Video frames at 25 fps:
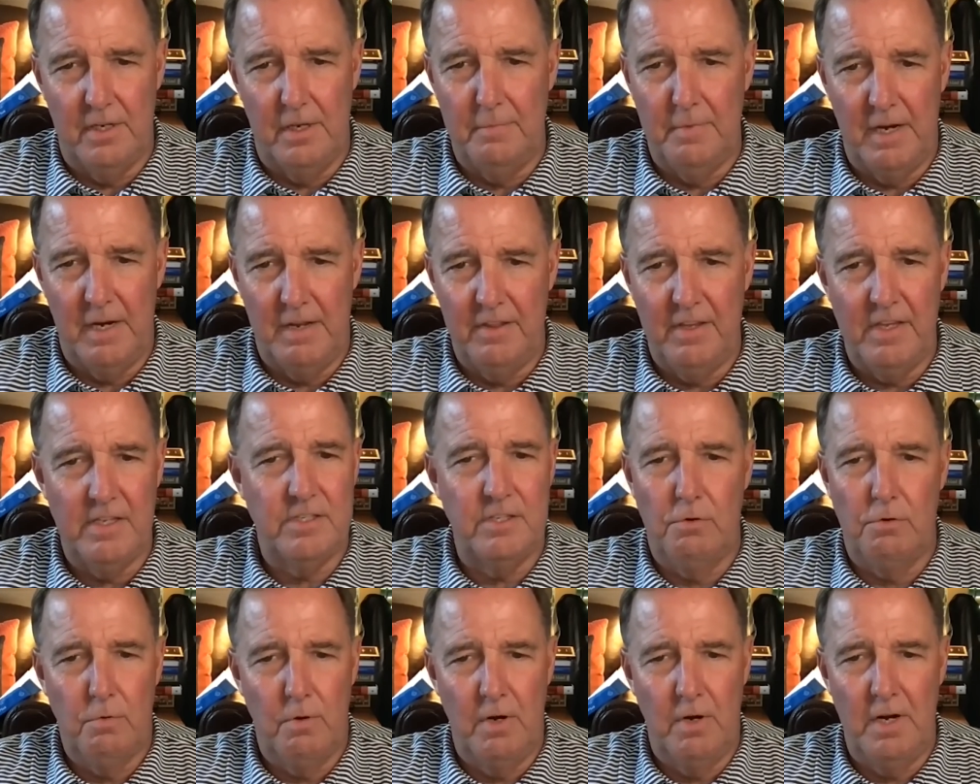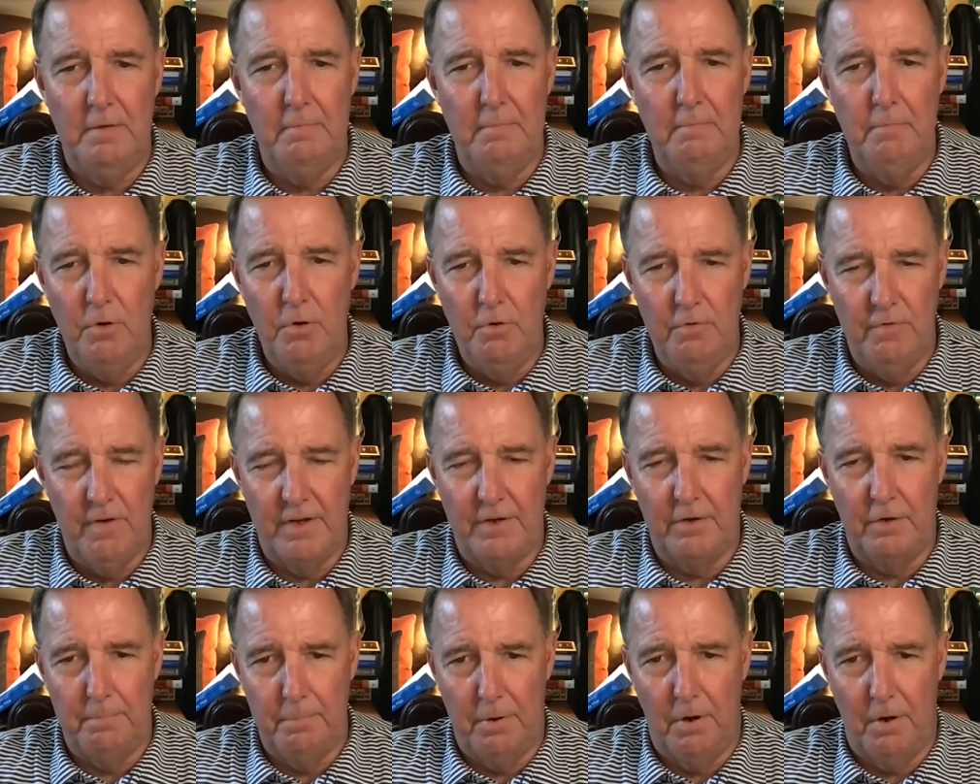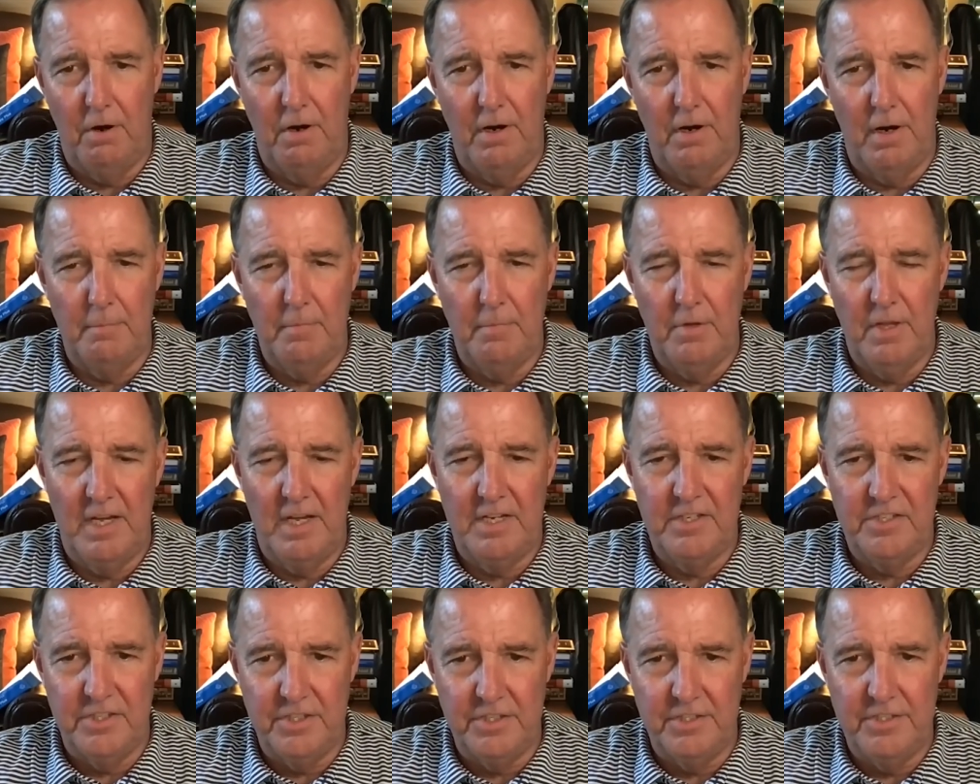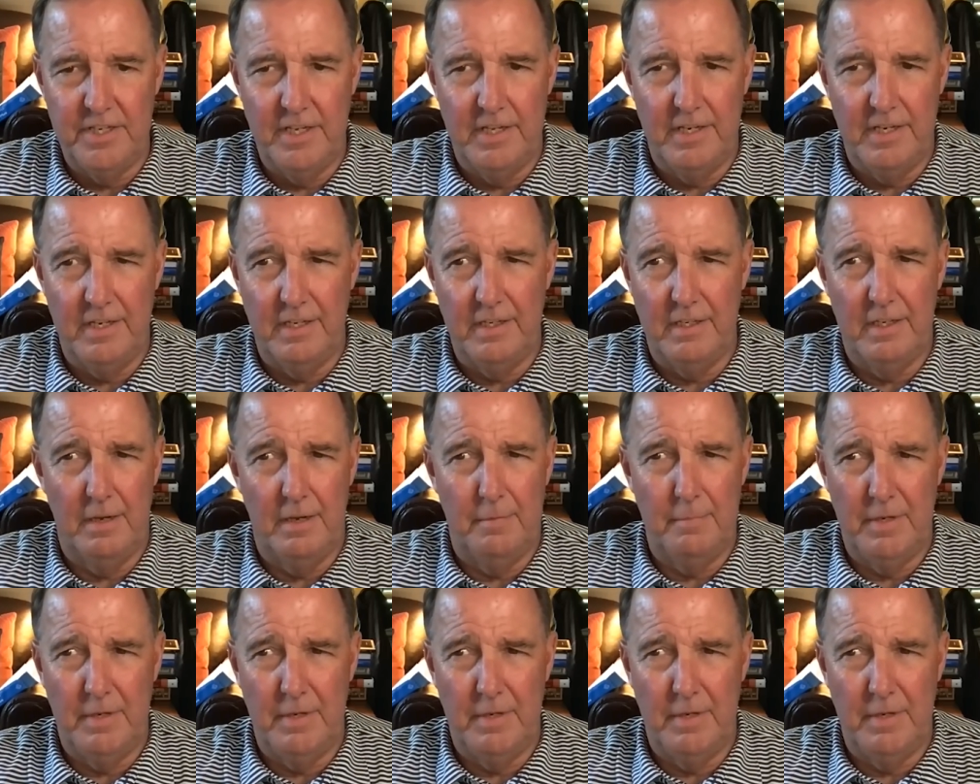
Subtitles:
I mean, I think it's a great move on her part. I'm glad she did it.